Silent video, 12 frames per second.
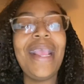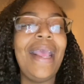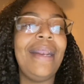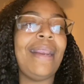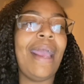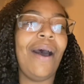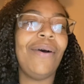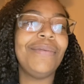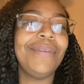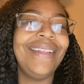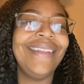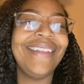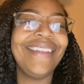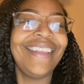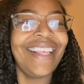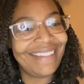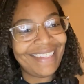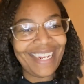Now,
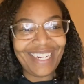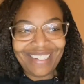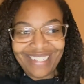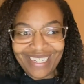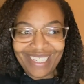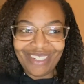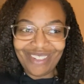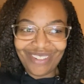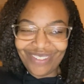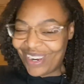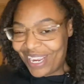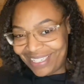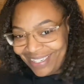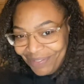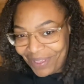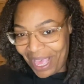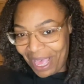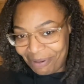let's get into constructive
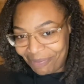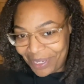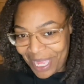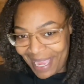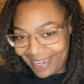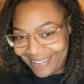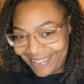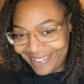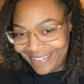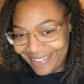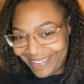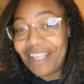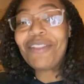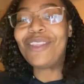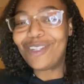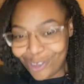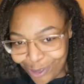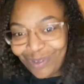conflict, the
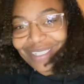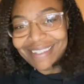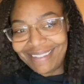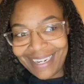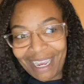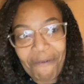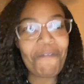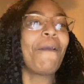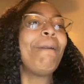juicy stuff.